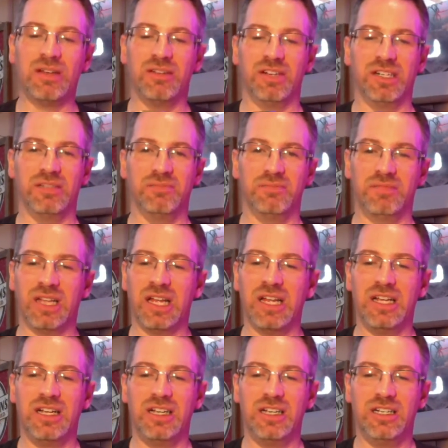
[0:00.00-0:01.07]
Well,
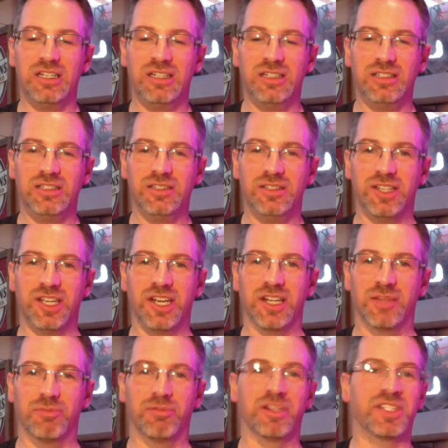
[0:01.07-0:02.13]
the
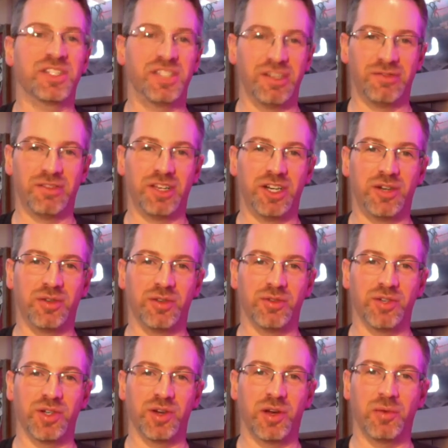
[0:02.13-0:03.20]
Brits definitely know what they're
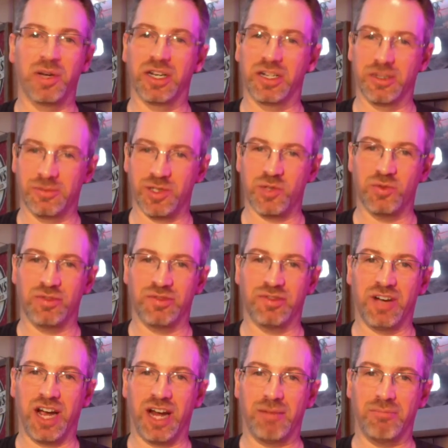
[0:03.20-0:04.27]
doing when it comes to a
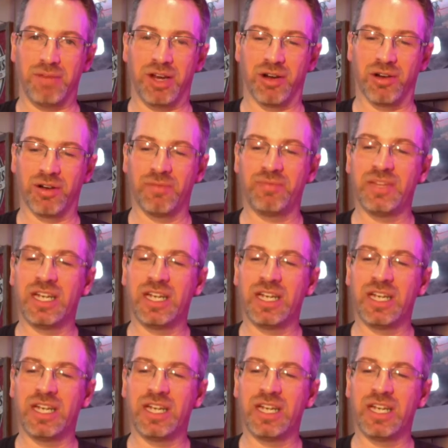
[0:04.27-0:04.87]
fine beer.